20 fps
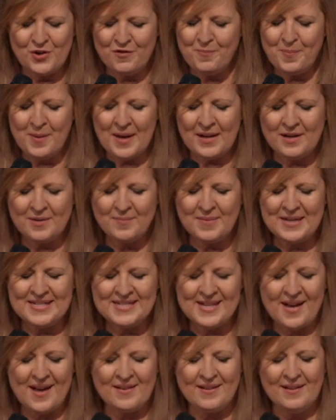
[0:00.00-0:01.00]
You've bedded me
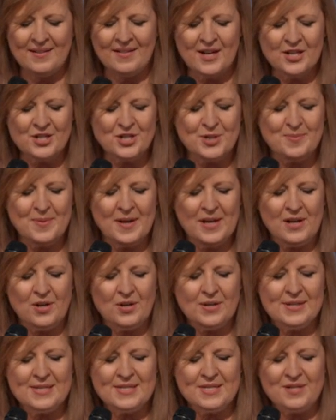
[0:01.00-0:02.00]
down in lush
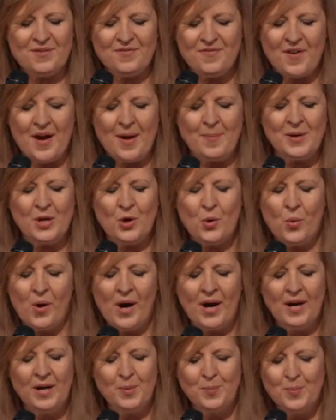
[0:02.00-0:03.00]
meadows. You find me
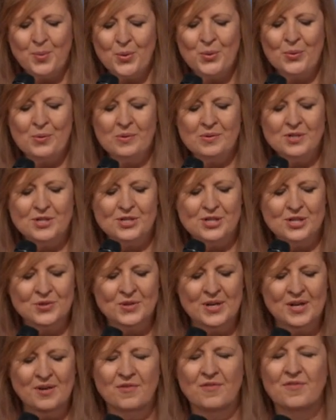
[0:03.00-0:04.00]
quiet pools to
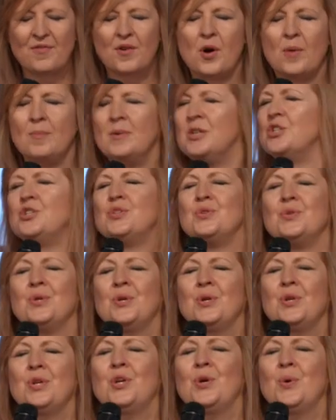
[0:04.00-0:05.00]
drink from, and
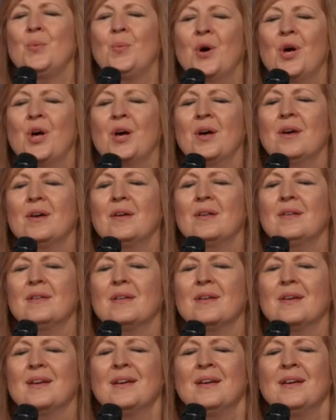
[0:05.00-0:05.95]
true to your word,